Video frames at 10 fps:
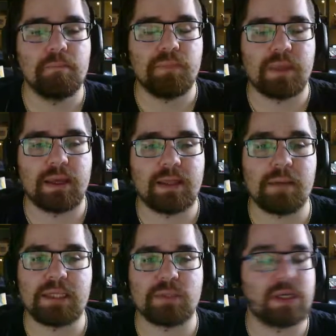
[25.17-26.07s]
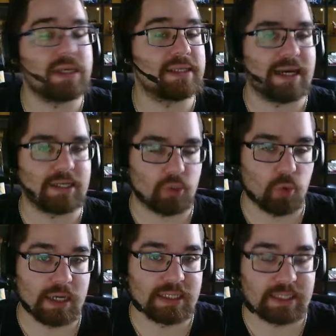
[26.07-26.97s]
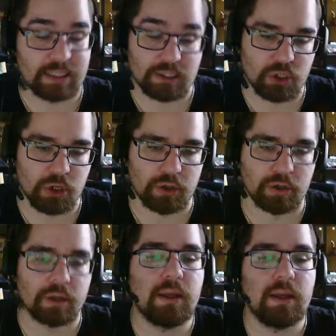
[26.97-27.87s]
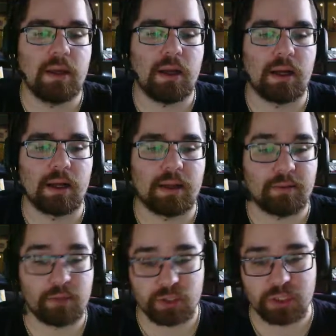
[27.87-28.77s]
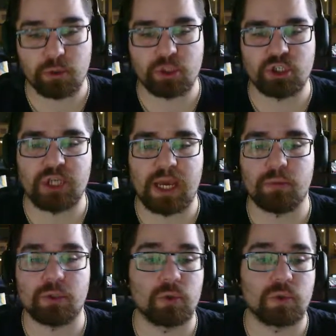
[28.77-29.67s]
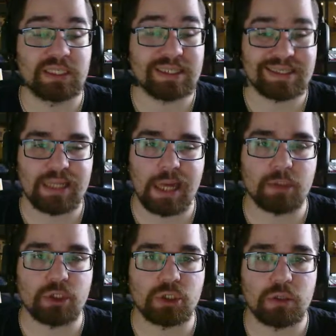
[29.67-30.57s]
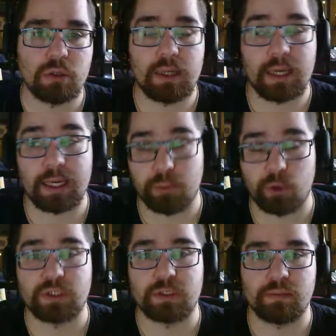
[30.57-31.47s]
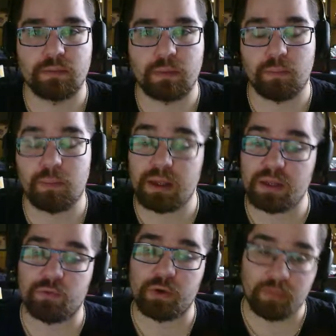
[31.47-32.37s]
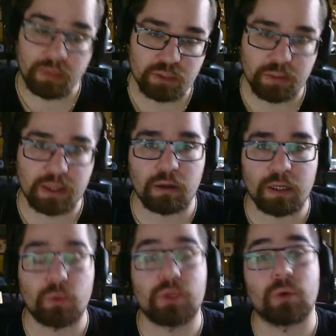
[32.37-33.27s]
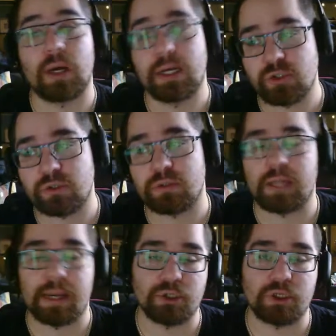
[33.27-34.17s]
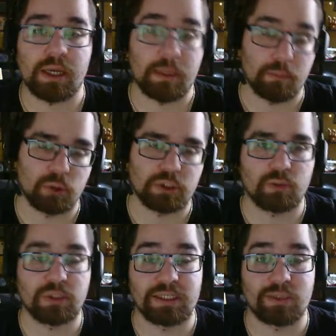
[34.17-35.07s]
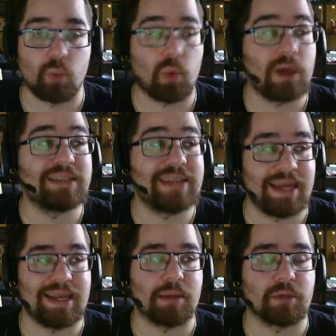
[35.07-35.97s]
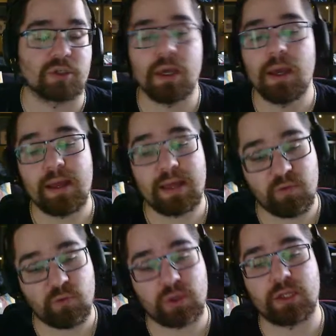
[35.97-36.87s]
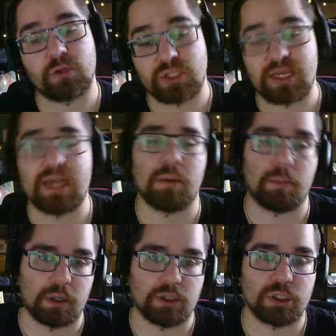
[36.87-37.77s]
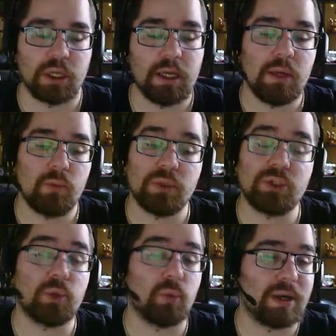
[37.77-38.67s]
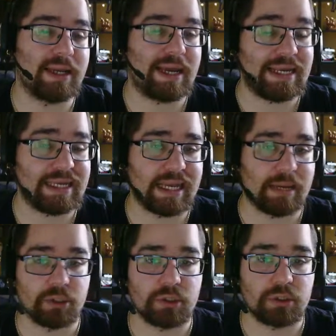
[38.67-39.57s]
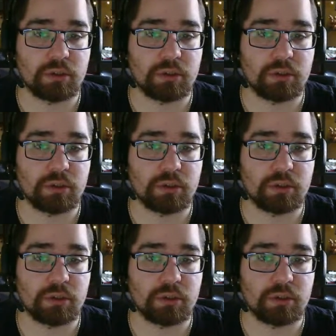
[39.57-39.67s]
And that means we can attack twice in a turn. And using Poison Jab, we do 60 damage and poison. But if we have a Muscle Band on it, we do 100 damage and poison, which is 110 damage. If we can use Dynamite Punch, we do 180 damage,